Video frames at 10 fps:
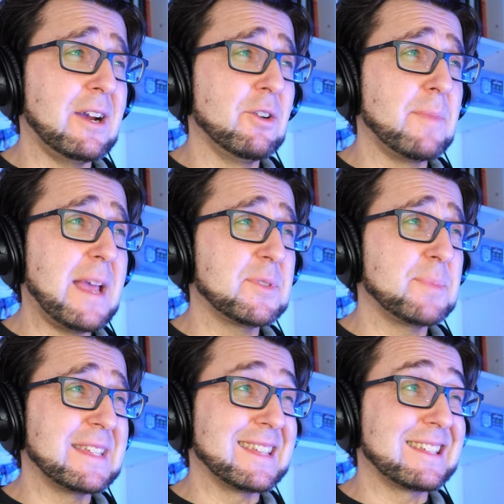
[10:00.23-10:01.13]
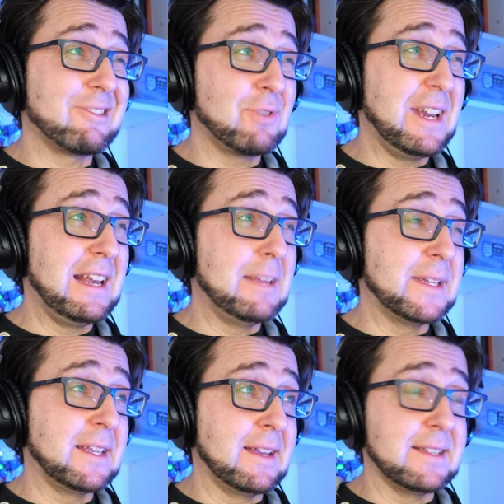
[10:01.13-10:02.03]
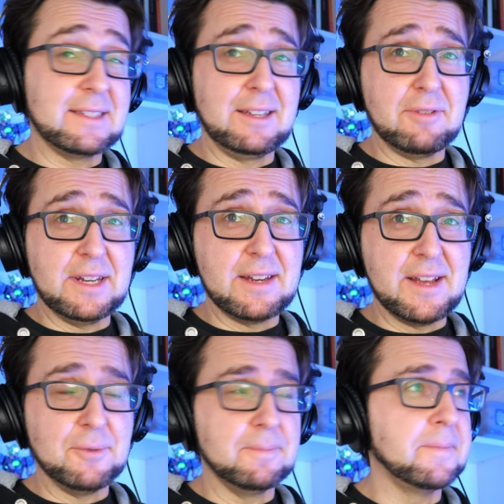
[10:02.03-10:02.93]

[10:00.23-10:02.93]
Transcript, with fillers: Our map space is really limiting us here right now.